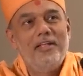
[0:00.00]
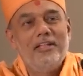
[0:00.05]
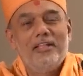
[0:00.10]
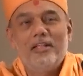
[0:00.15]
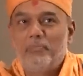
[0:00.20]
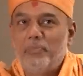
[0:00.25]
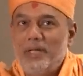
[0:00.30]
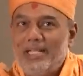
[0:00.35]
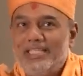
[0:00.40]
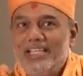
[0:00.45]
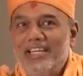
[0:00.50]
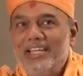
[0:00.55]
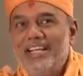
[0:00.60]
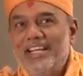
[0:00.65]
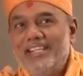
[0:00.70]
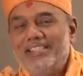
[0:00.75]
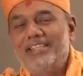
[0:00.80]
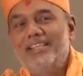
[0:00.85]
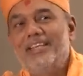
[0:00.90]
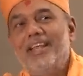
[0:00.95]
The present
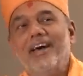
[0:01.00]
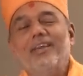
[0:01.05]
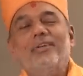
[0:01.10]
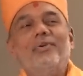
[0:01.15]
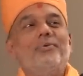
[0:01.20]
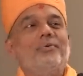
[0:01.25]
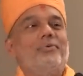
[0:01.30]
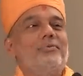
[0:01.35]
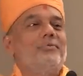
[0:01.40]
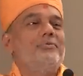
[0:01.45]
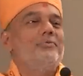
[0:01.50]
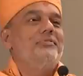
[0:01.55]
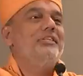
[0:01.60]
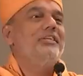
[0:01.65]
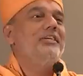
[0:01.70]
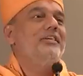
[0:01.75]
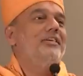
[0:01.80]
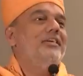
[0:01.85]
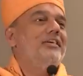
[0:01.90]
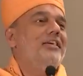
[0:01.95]
day scenario
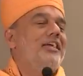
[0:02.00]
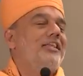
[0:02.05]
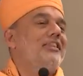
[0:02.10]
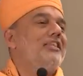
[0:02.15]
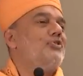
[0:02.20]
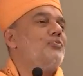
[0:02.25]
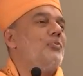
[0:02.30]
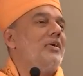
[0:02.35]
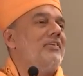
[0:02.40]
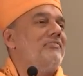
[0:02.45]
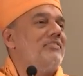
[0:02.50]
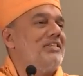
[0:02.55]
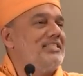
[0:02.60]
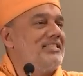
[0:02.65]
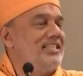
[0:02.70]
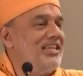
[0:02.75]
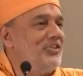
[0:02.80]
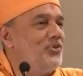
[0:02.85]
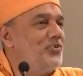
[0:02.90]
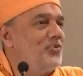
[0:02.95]
in the 21st
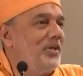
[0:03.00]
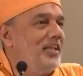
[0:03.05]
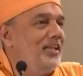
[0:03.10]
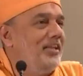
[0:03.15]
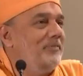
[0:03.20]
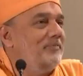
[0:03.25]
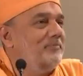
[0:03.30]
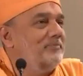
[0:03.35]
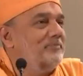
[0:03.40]
century,